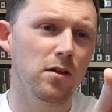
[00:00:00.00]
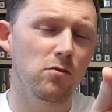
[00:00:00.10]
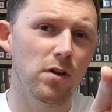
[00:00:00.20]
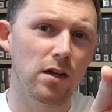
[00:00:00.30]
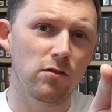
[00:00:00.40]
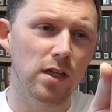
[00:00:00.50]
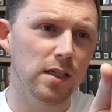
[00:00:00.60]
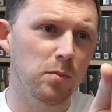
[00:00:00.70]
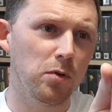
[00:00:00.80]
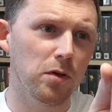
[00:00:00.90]
Rare
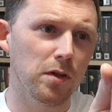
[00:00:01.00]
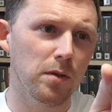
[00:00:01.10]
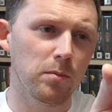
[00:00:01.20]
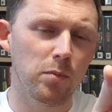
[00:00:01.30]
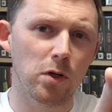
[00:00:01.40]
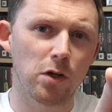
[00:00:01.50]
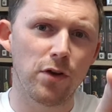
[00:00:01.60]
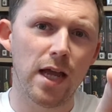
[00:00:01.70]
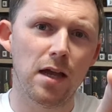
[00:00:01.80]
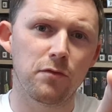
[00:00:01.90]
really put a
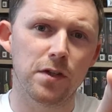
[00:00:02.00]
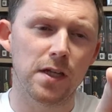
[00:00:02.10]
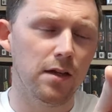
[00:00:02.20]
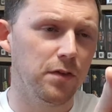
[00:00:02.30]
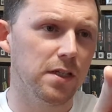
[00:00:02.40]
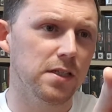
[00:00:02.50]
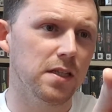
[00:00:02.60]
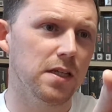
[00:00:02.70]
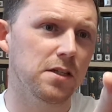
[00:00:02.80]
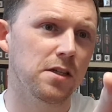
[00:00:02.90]
great effort into
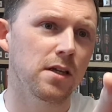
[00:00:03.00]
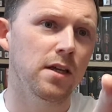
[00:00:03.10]
this.